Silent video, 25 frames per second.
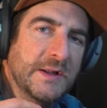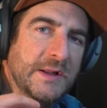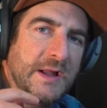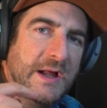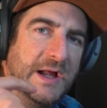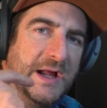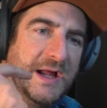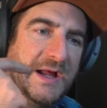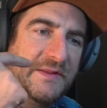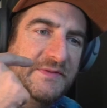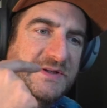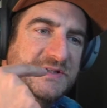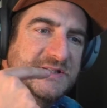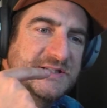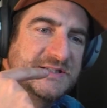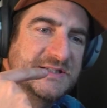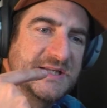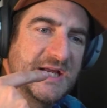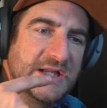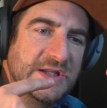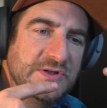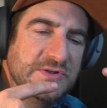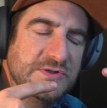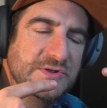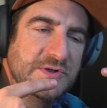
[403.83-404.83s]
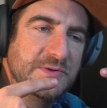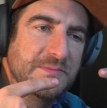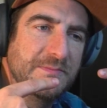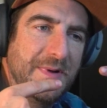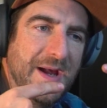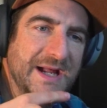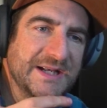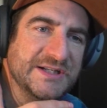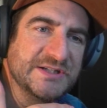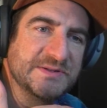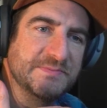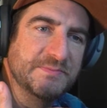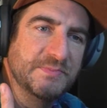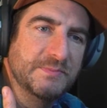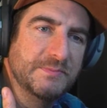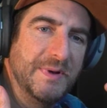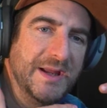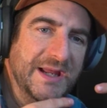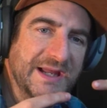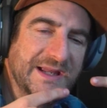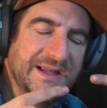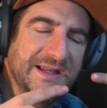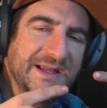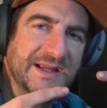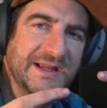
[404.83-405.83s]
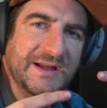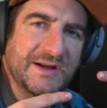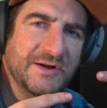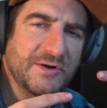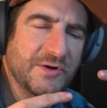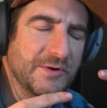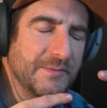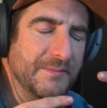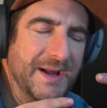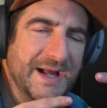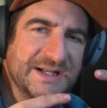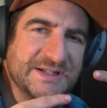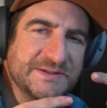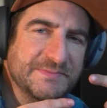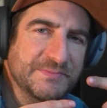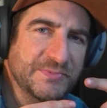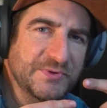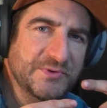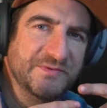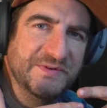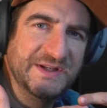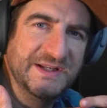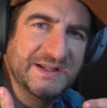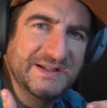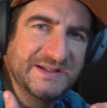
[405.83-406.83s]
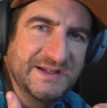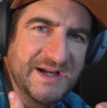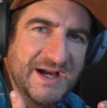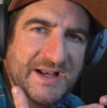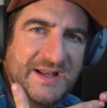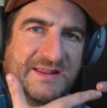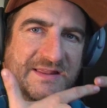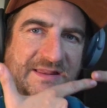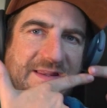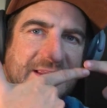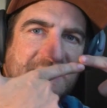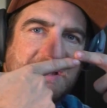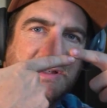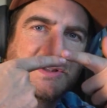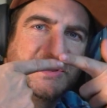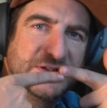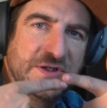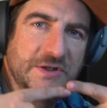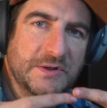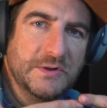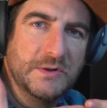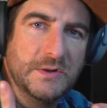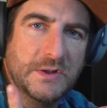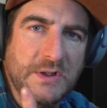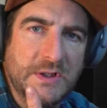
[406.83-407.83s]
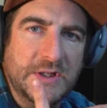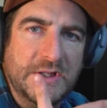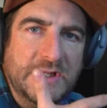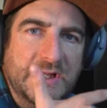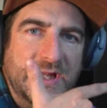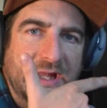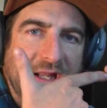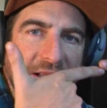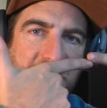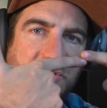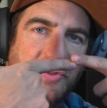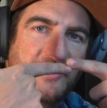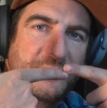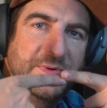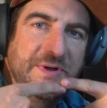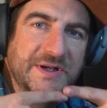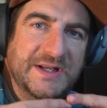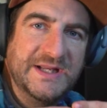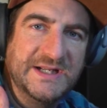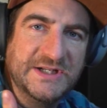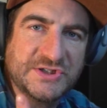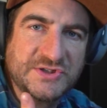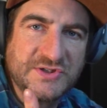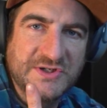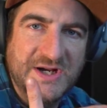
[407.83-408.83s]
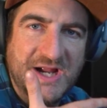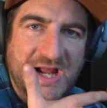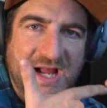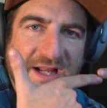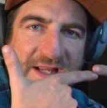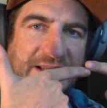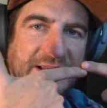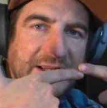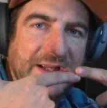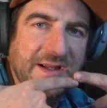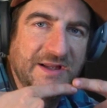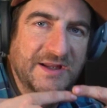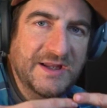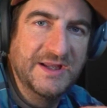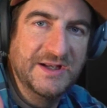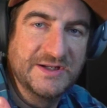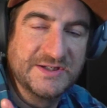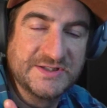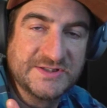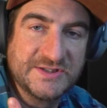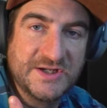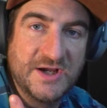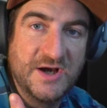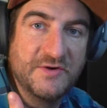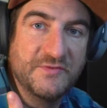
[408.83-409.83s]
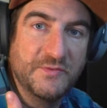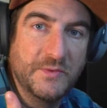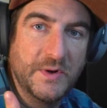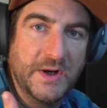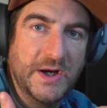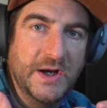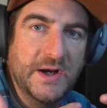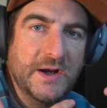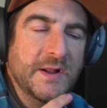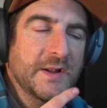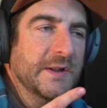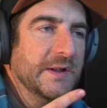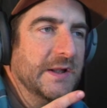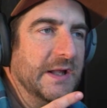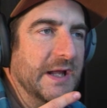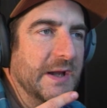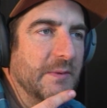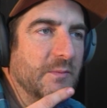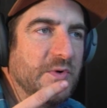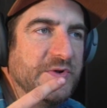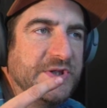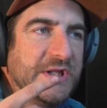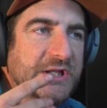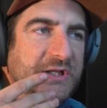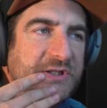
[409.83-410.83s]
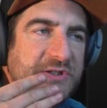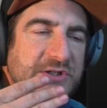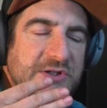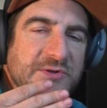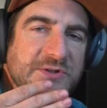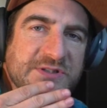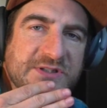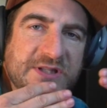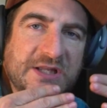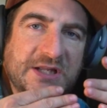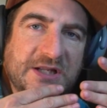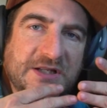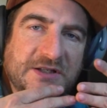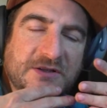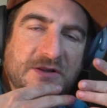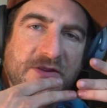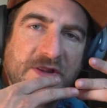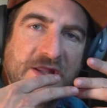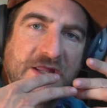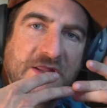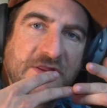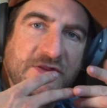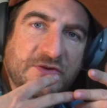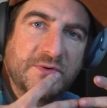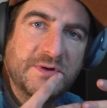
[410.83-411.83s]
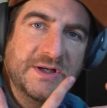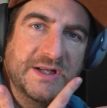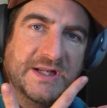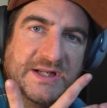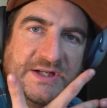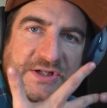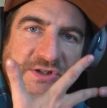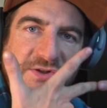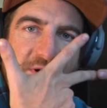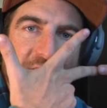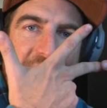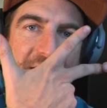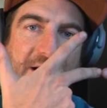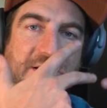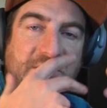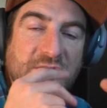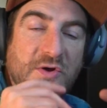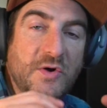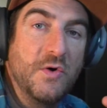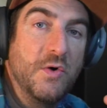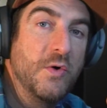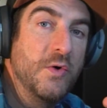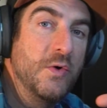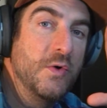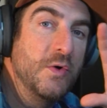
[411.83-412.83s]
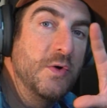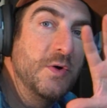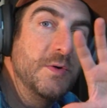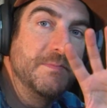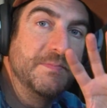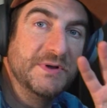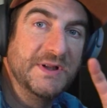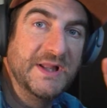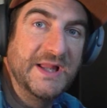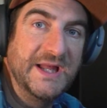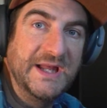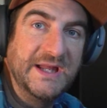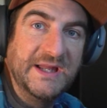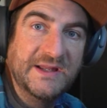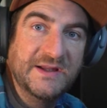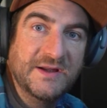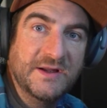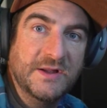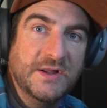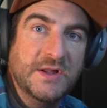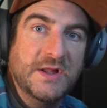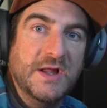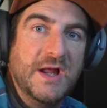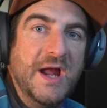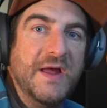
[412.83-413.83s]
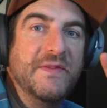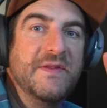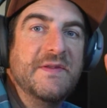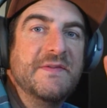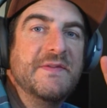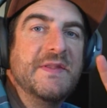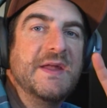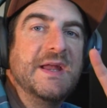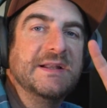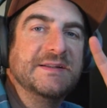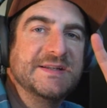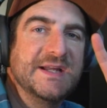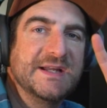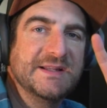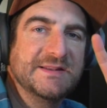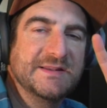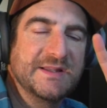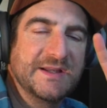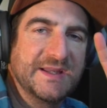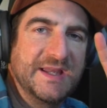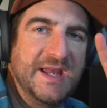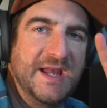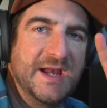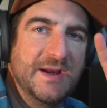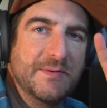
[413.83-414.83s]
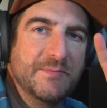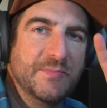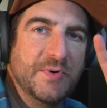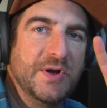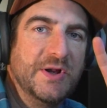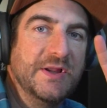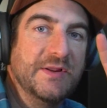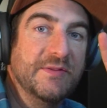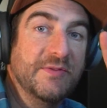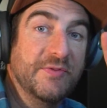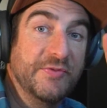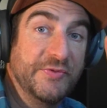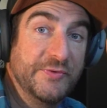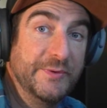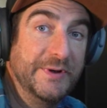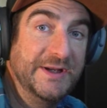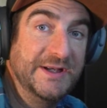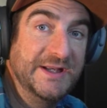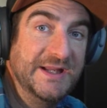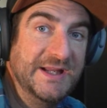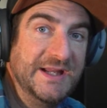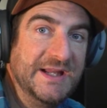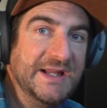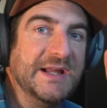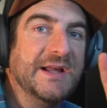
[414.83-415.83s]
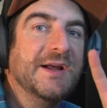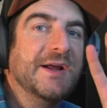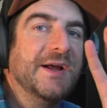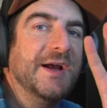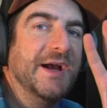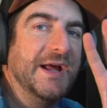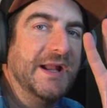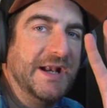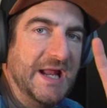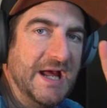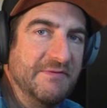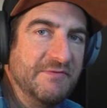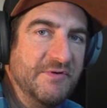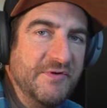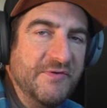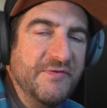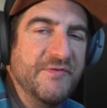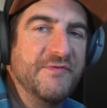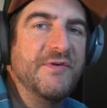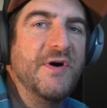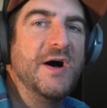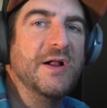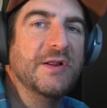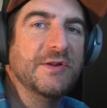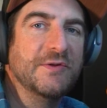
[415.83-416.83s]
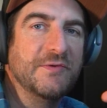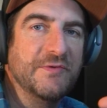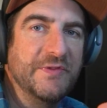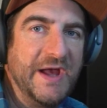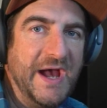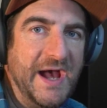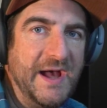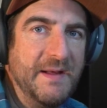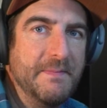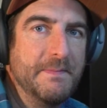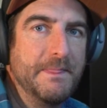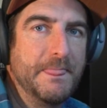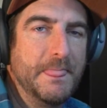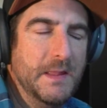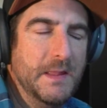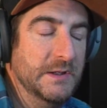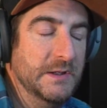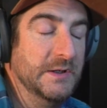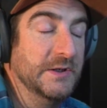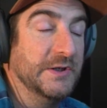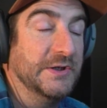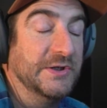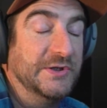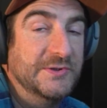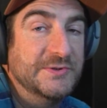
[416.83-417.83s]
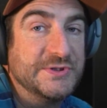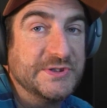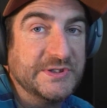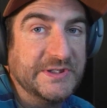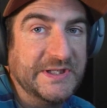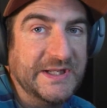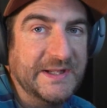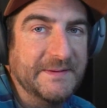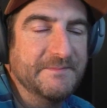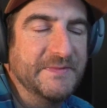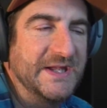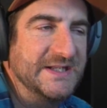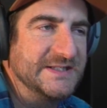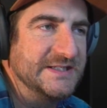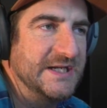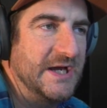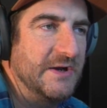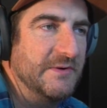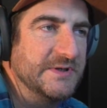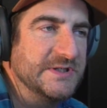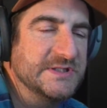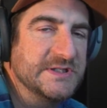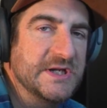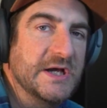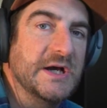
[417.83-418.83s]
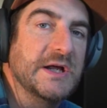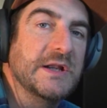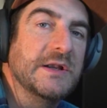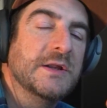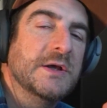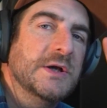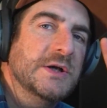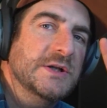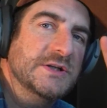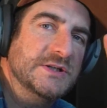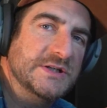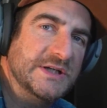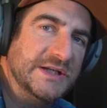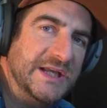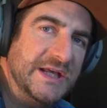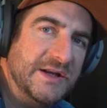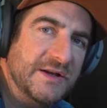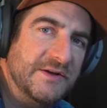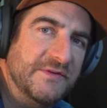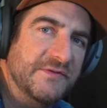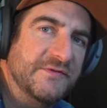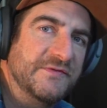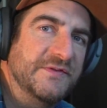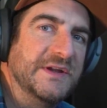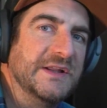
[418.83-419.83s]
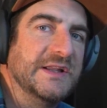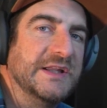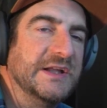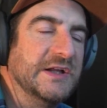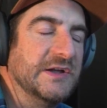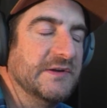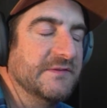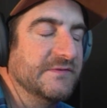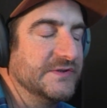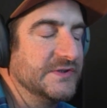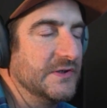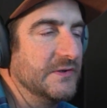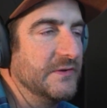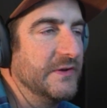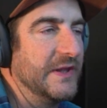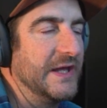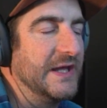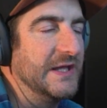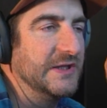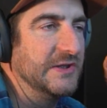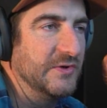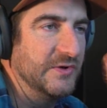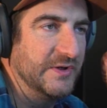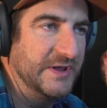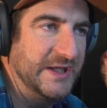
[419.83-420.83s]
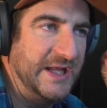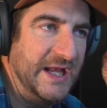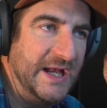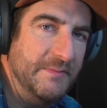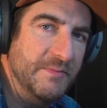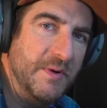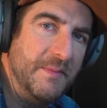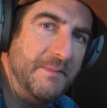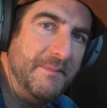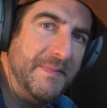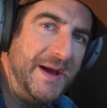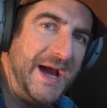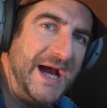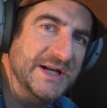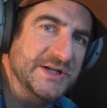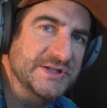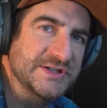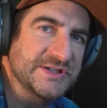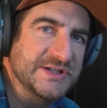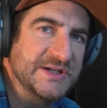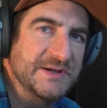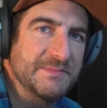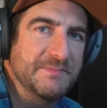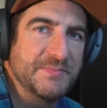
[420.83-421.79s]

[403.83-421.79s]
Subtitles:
And this is how you do matchmaking or match moving kind of thing. So in 3D tracking in a software. And what they do is they 3D track the whole plate, and then they take the camera in 3D and have it follow that. Usually that's how it's done, to get a feeling of so that your camera matches it